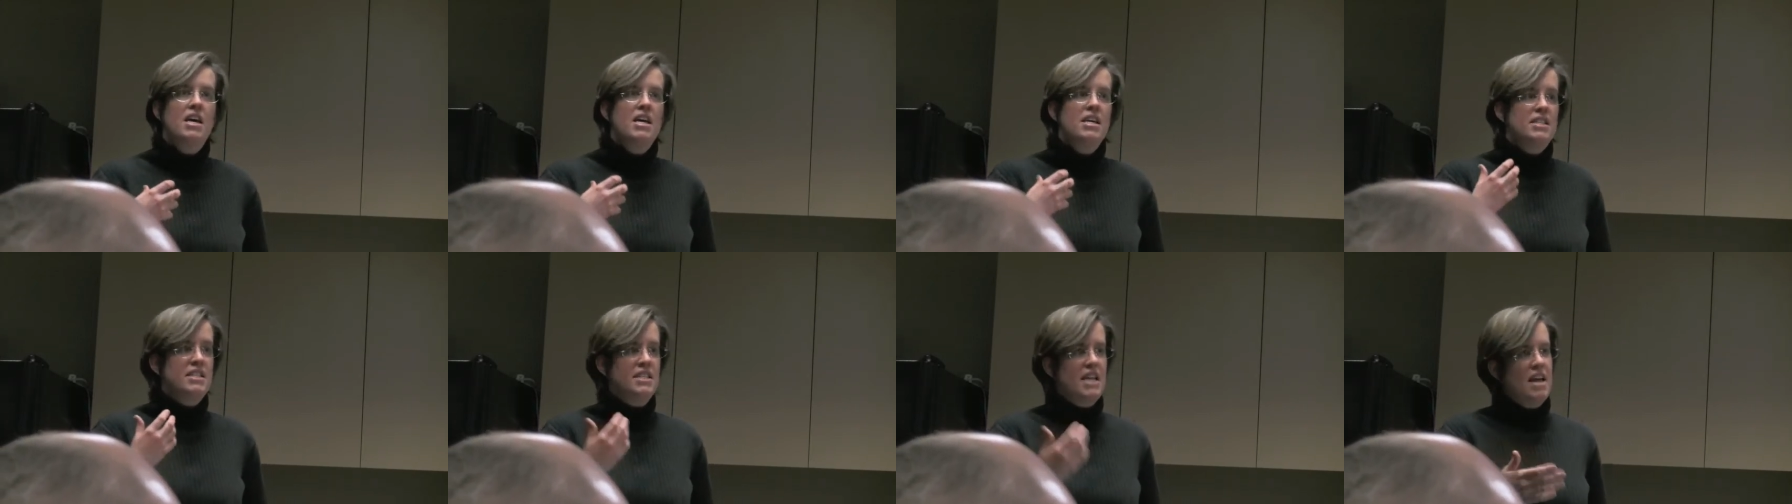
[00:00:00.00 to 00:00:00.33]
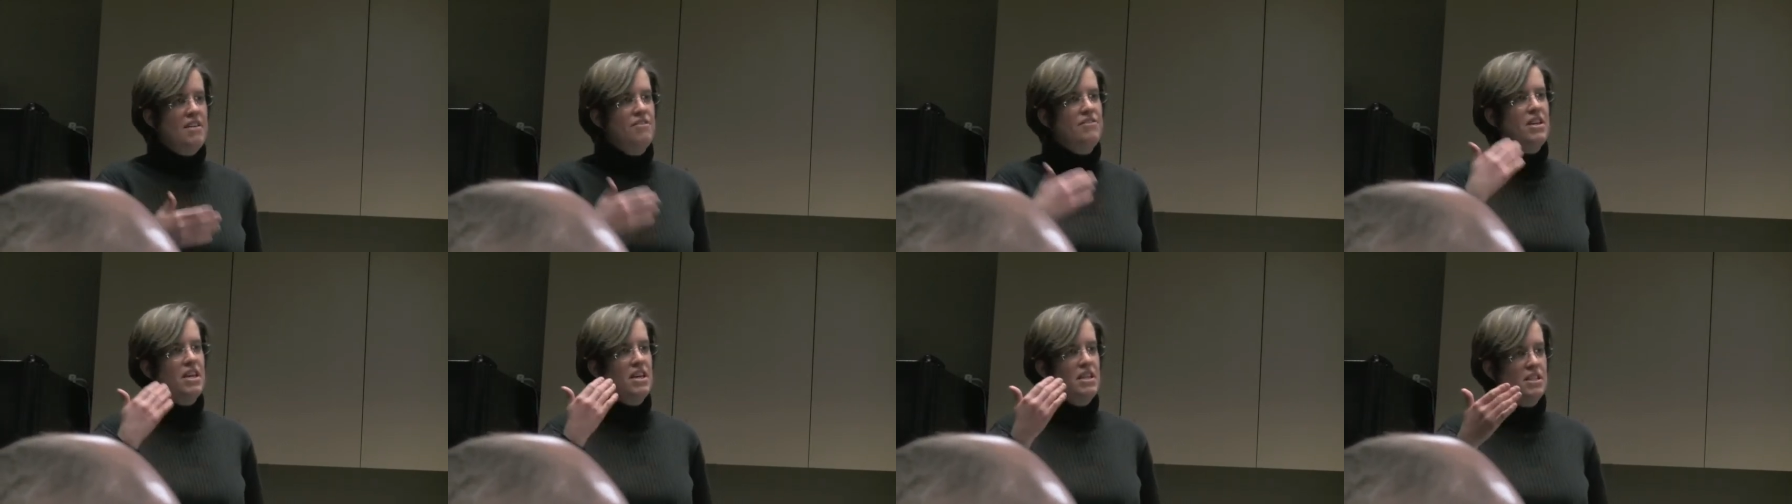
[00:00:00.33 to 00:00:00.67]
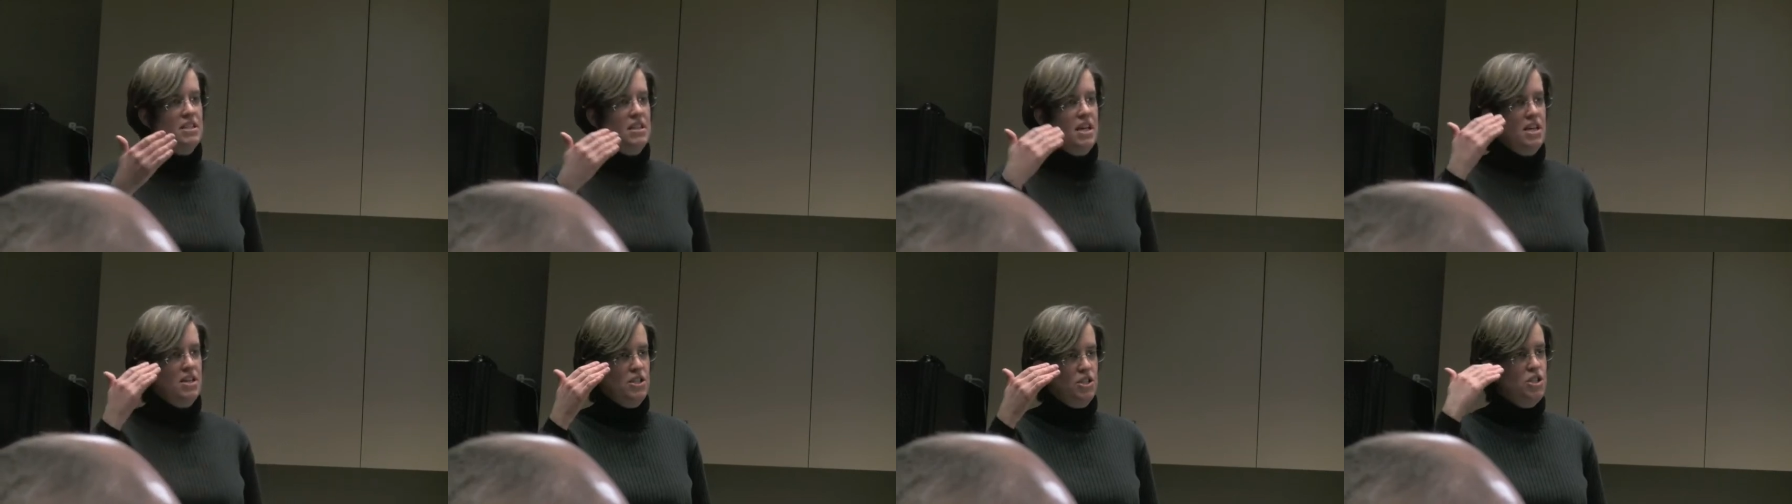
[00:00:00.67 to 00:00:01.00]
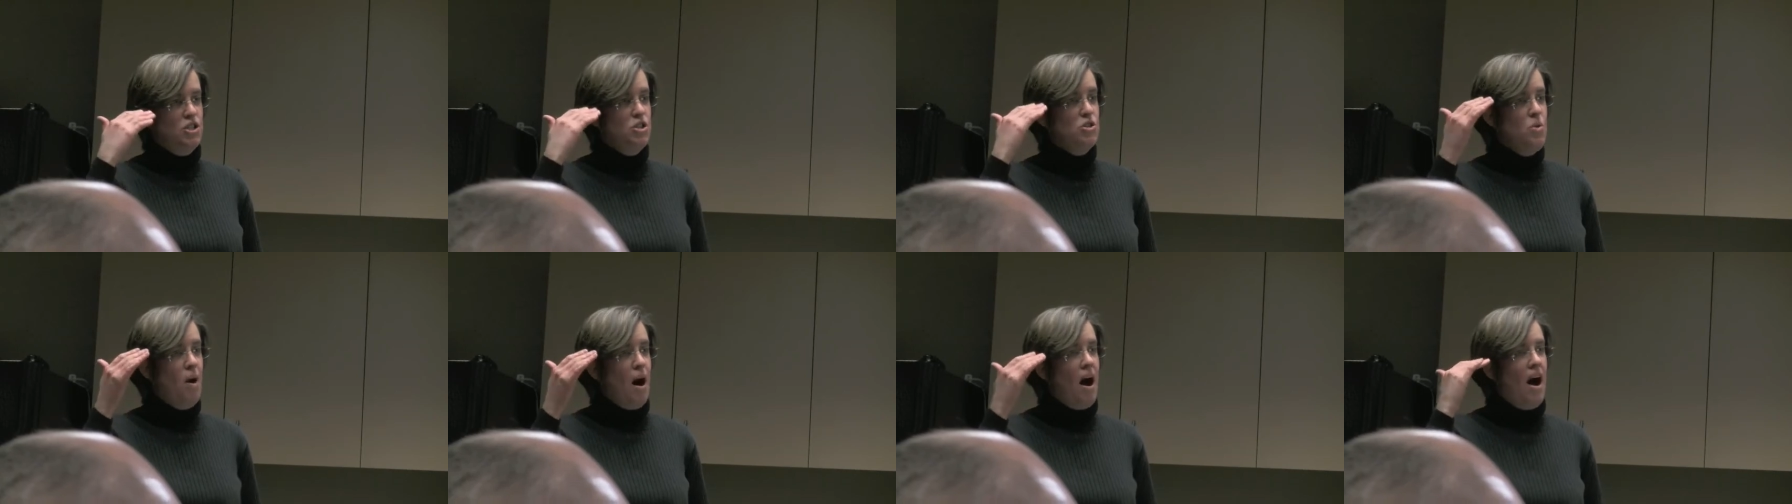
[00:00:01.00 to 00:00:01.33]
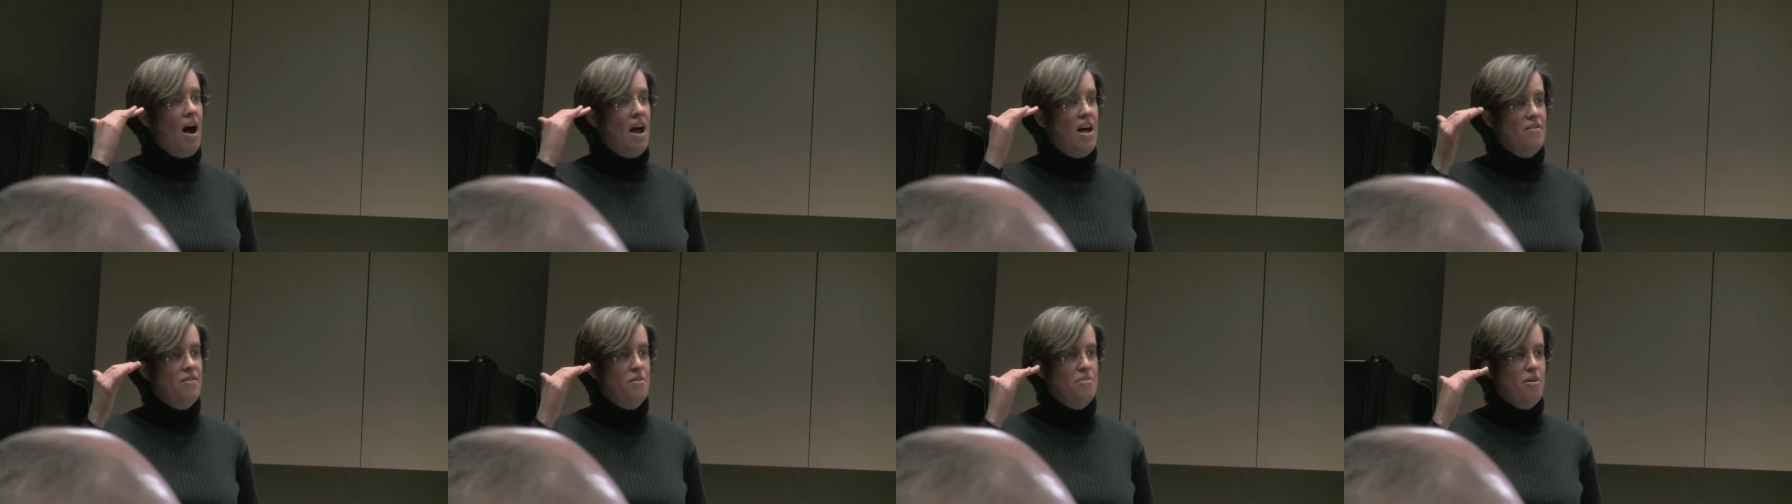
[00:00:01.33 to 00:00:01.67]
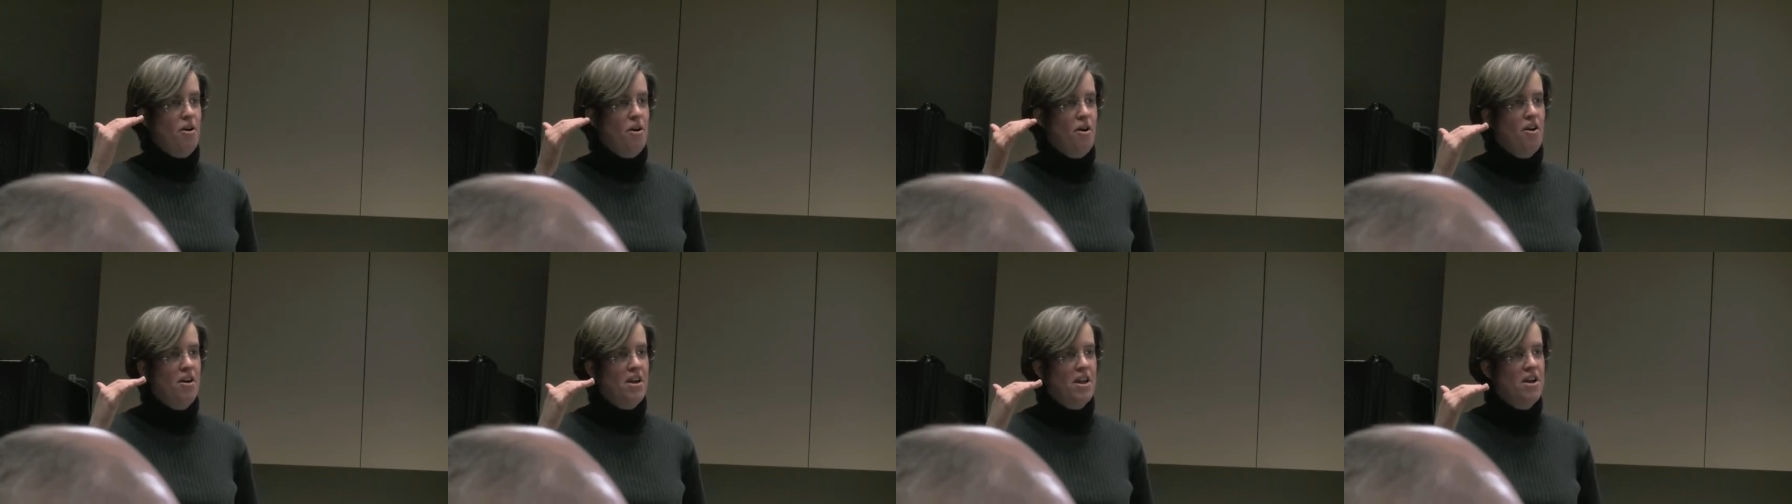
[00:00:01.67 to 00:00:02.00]
safety is, is too high of a
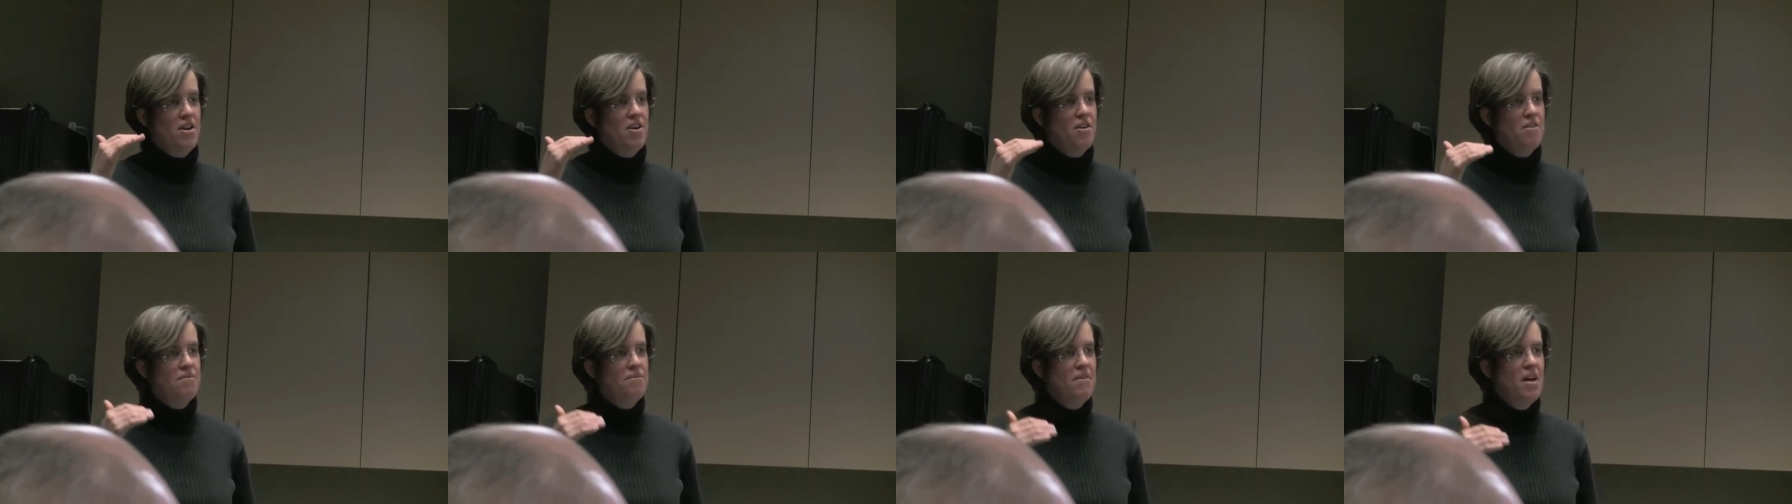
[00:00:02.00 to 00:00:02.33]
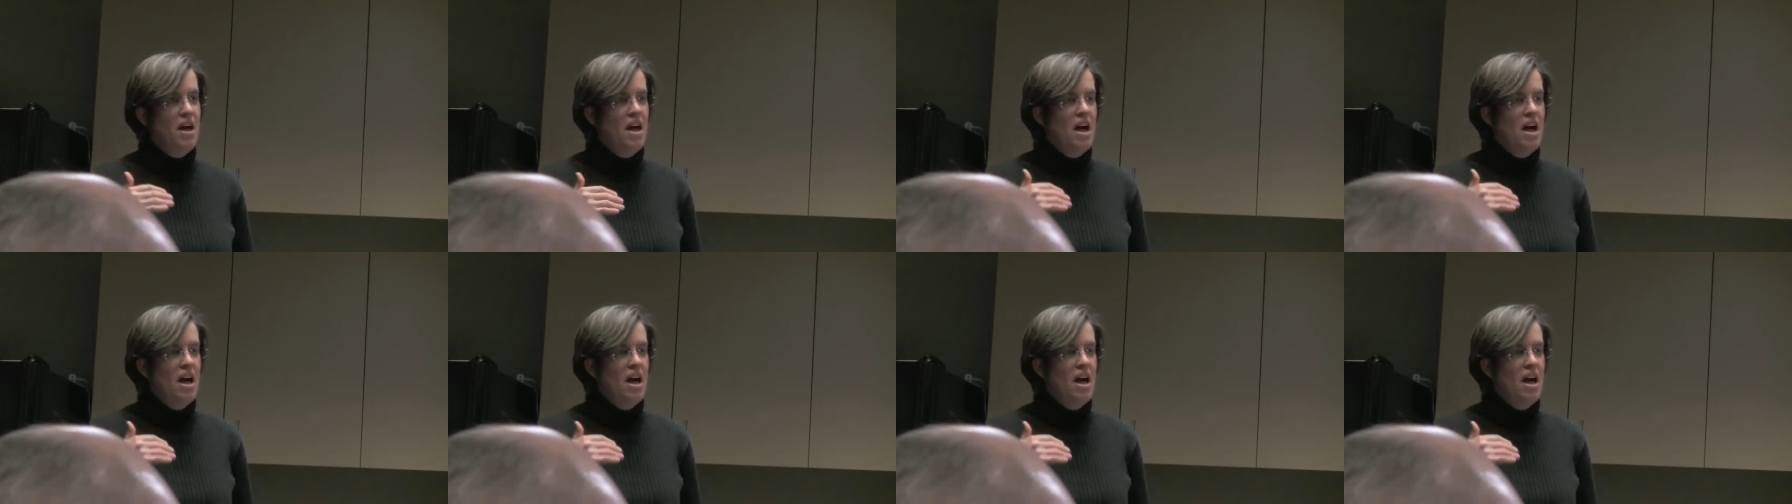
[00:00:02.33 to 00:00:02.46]
bar here.